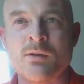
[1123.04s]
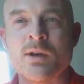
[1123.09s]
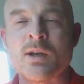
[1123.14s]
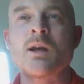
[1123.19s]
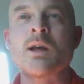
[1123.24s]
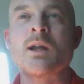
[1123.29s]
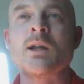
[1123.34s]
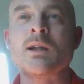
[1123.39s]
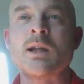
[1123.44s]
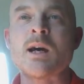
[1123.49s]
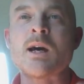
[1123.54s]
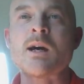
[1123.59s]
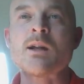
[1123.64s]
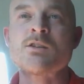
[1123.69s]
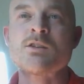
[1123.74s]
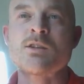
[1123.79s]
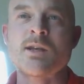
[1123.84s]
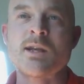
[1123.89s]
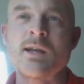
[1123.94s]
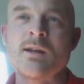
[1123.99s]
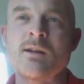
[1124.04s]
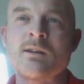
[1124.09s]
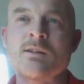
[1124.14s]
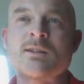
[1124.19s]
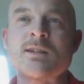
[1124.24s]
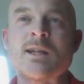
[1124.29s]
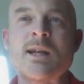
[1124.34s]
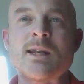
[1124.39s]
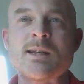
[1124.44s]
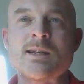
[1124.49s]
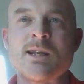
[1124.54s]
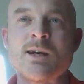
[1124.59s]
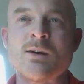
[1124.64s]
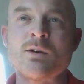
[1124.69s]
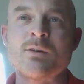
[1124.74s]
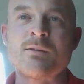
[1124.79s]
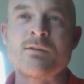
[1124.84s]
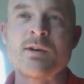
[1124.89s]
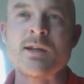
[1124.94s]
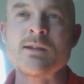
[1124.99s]
in a large scale stand
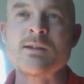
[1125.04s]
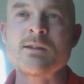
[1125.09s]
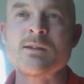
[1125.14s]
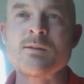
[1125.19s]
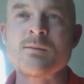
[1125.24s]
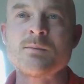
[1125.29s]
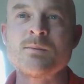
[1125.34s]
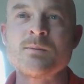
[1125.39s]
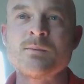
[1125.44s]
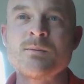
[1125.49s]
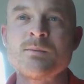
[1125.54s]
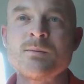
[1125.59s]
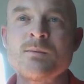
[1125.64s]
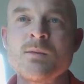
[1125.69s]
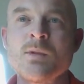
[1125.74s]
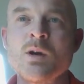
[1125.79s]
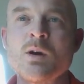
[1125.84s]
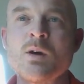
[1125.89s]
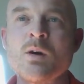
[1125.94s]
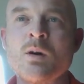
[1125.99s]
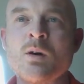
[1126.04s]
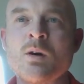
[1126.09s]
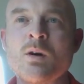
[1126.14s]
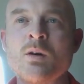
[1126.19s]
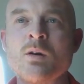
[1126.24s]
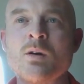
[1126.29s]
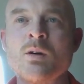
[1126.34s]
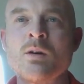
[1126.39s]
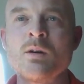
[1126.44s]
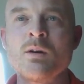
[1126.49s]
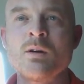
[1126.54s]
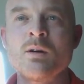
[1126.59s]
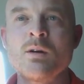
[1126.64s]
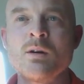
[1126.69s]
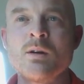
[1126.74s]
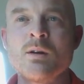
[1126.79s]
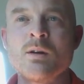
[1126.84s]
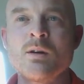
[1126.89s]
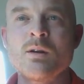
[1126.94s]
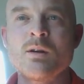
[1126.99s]
down event or
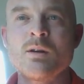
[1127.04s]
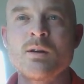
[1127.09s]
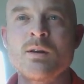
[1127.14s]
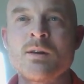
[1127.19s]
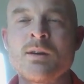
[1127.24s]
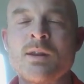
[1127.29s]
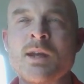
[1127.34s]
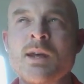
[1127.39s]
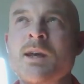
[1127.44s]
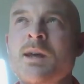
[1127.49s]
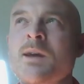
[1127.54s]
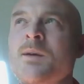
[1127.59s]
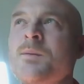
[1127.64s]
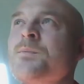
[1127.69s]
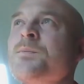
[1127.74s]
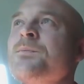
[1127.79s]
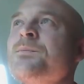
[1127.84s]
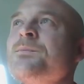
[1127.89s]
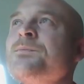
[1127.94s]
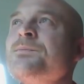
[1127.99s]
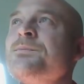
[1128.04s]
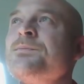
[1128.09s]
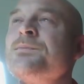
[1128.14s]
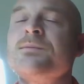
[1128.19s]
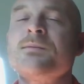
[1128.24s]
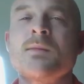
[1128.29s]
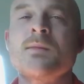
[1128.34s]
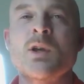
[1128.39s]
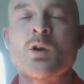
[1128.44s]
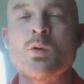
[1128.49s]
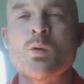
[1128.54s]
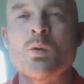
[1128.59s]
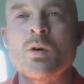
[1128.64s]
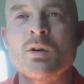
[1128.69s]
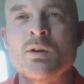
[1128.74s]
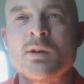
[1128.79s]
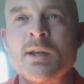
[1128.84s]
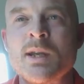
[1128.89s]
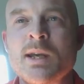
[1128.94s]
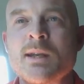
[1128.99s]
they're
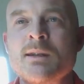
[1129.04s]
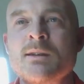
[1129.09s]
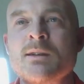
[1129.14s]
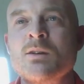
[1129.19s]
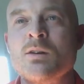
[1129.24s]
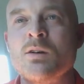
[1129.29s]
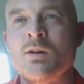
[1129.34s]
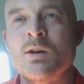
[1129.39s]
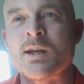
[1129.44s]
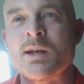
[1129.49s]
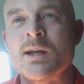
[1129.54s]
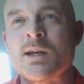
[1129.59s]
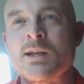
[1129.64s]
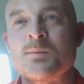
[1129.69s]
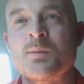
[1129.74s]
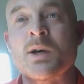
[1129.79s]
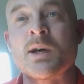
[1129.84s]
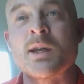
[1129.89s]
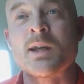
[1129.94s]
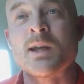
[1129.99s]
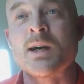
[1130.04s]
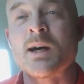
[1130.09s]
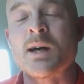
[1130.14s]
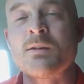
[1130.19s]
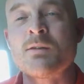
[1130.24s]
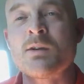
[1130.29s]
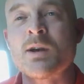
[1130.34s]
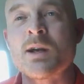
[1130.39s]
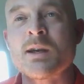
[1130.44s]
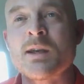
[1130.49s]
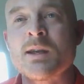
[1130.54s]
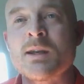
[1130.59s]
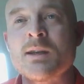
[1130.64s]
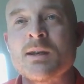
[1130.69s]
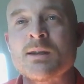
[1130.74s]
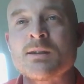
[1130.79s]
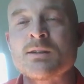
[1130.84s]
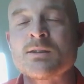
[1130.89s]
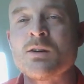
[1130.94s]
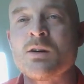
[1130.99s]
coordinated and organized by the hierarchy. And
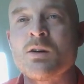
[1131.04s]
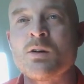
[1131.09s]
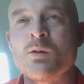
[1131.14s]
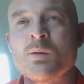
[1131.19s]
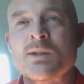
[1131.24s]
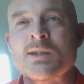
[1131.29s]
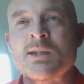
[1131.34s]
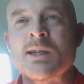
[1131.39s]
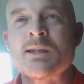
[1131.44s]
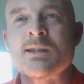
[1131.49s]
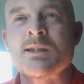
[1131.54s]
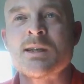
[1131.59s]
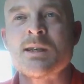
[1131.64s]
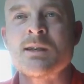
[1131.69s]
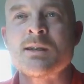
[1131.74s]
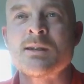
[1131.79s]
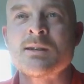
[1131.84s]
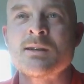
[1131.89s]
it's not always easy